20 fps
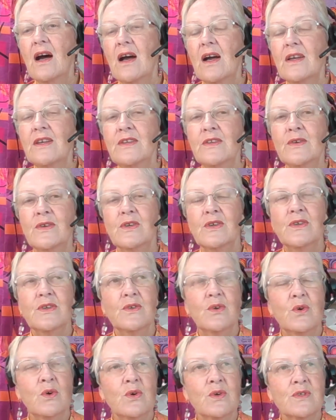You can
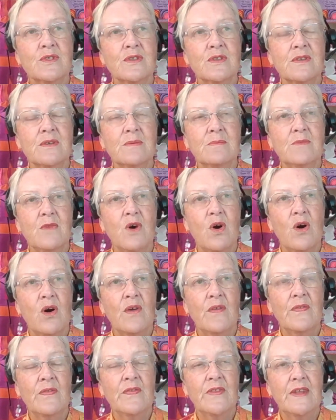order them
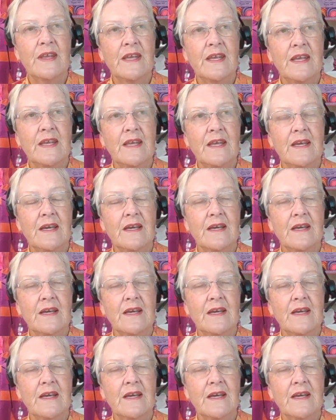on the